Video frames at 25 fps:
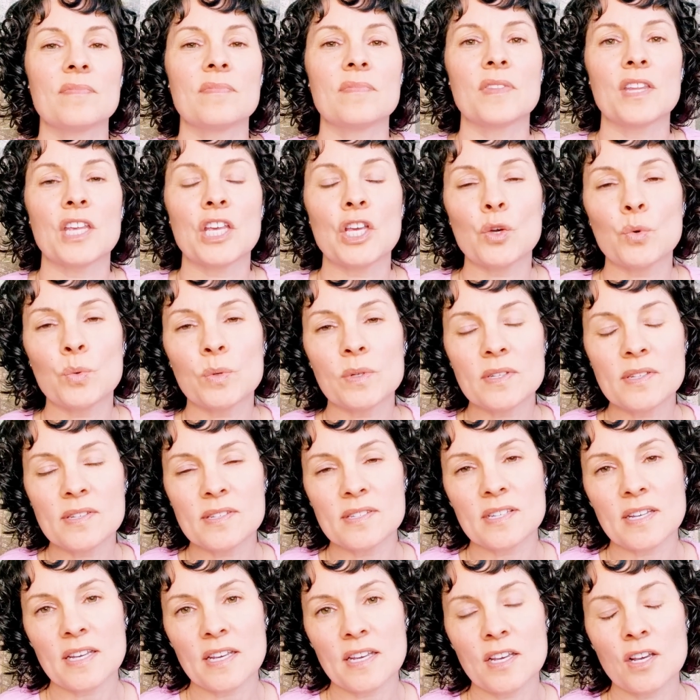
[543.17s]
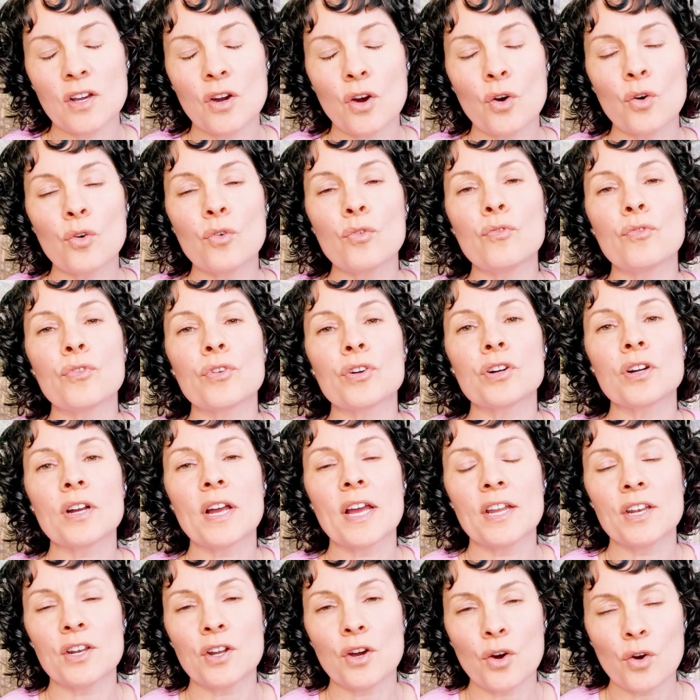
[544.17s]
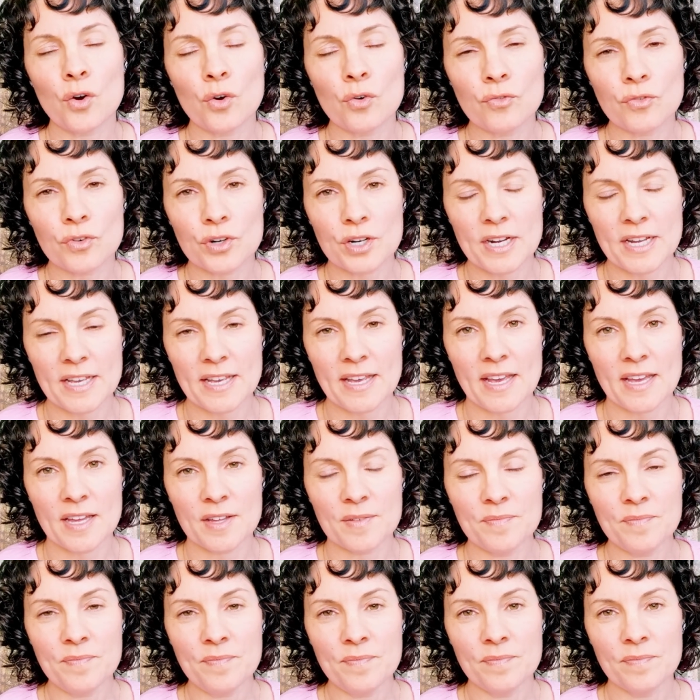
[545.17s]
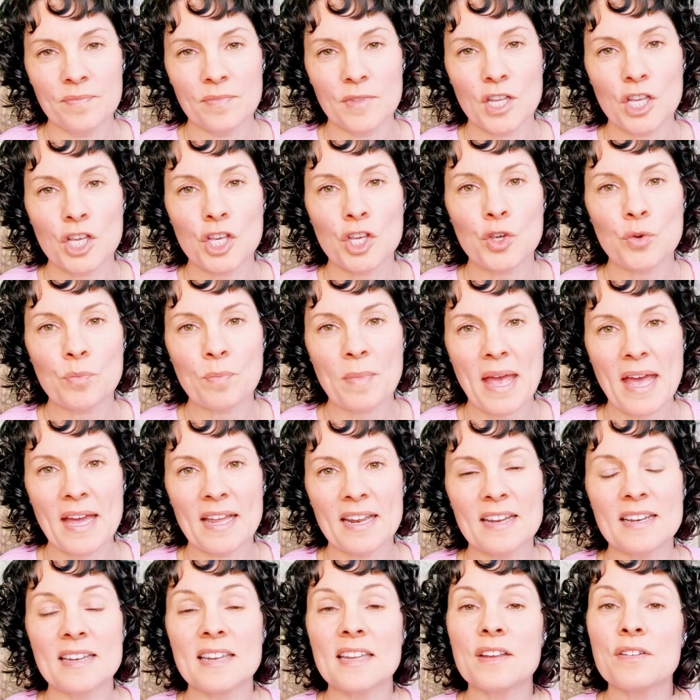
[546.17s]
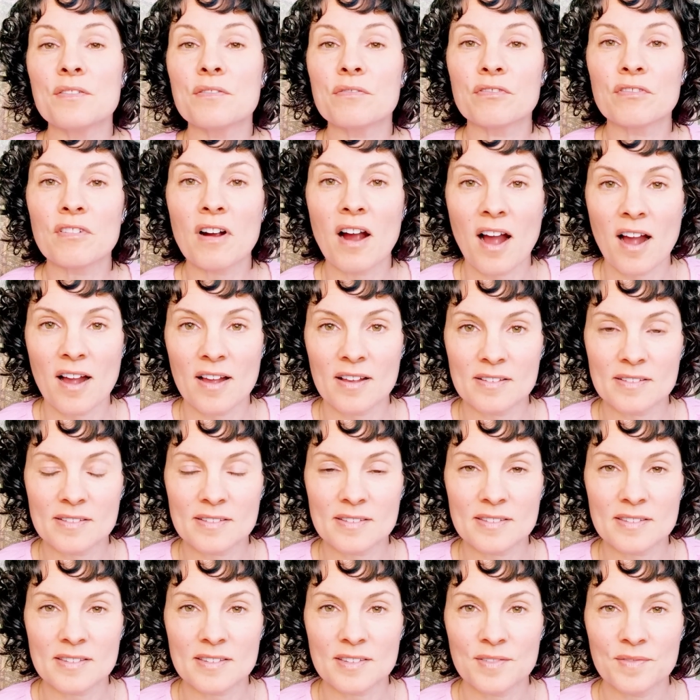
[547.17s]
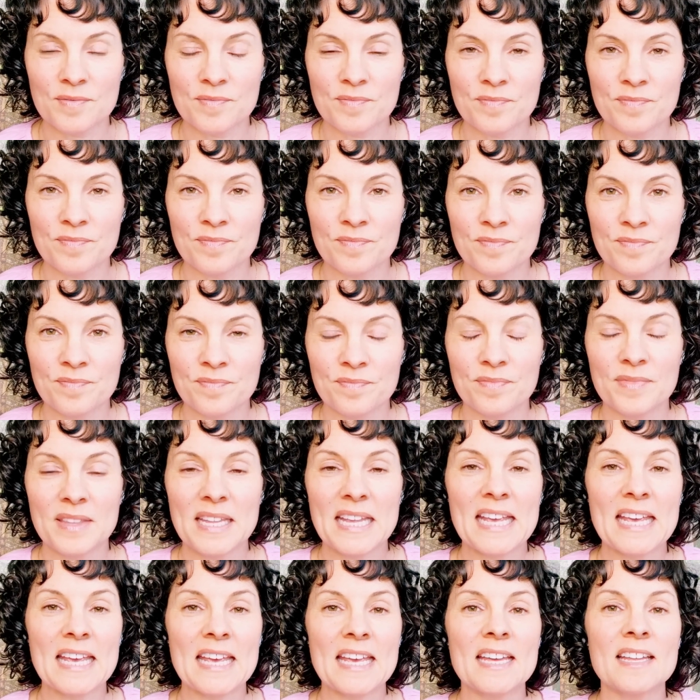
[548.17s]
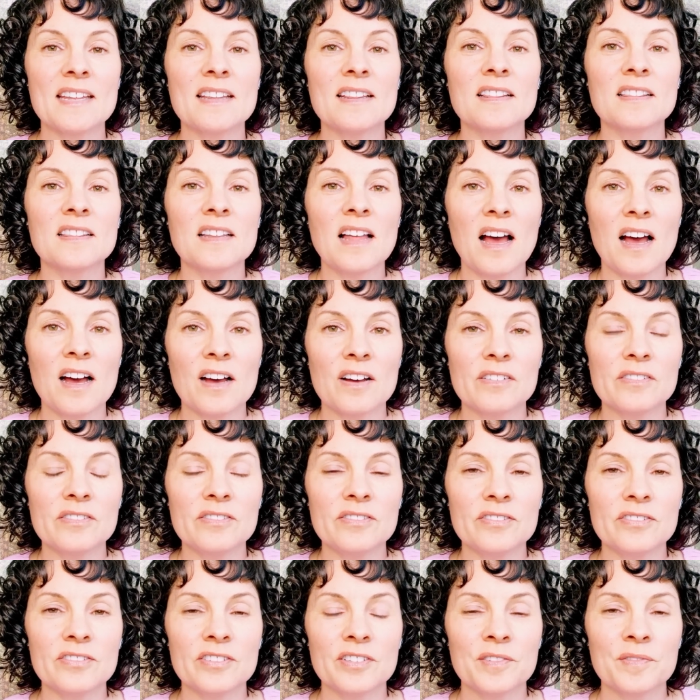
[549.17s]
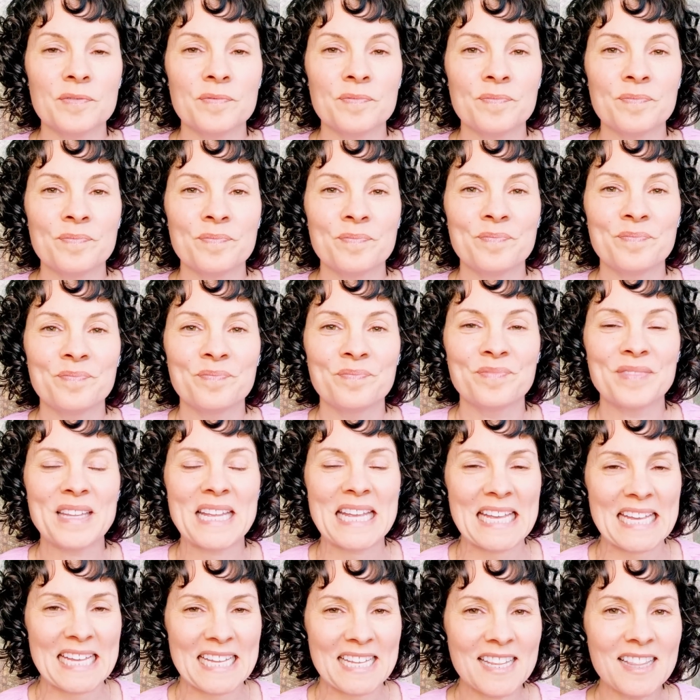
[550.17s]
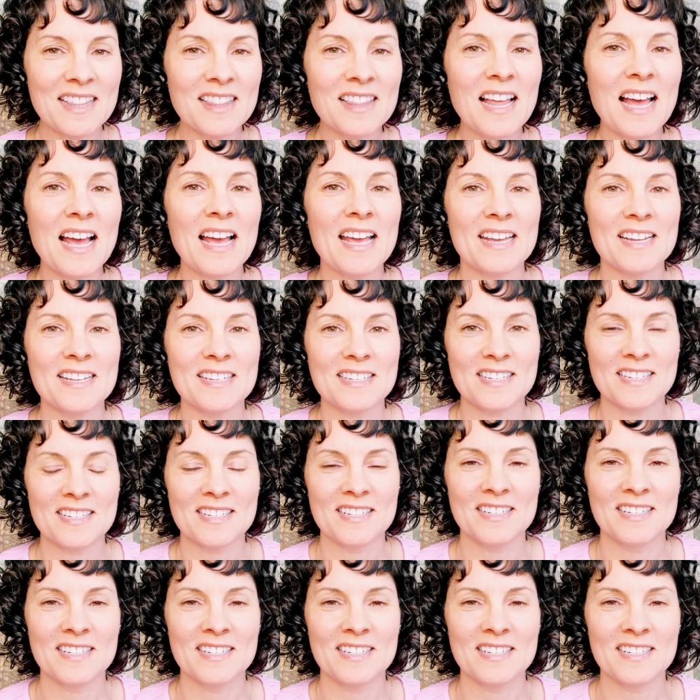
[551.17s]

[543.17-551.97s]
you will see over and over again humanity rise in love, in light,